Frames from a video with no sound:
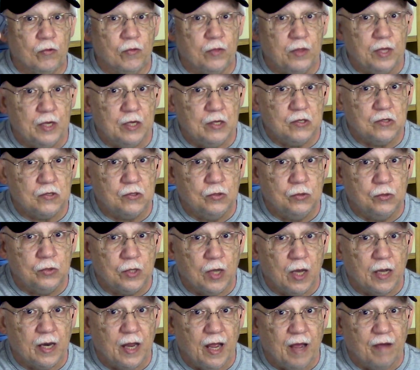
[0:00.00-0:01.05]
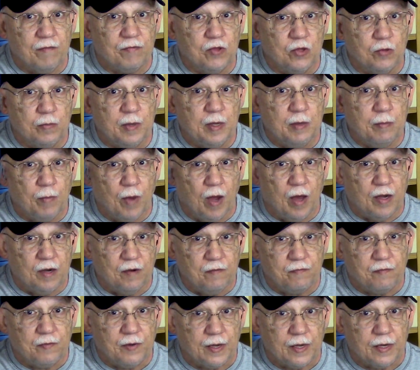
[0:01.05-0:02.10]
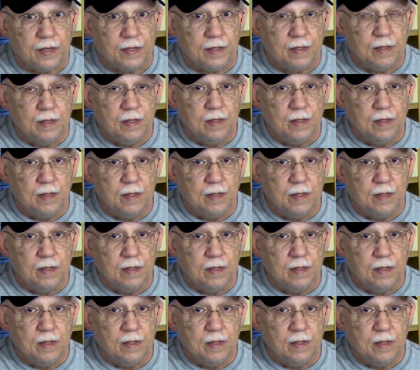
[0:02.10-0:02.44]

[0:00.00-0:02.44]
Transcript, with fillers: these do not have to be modified,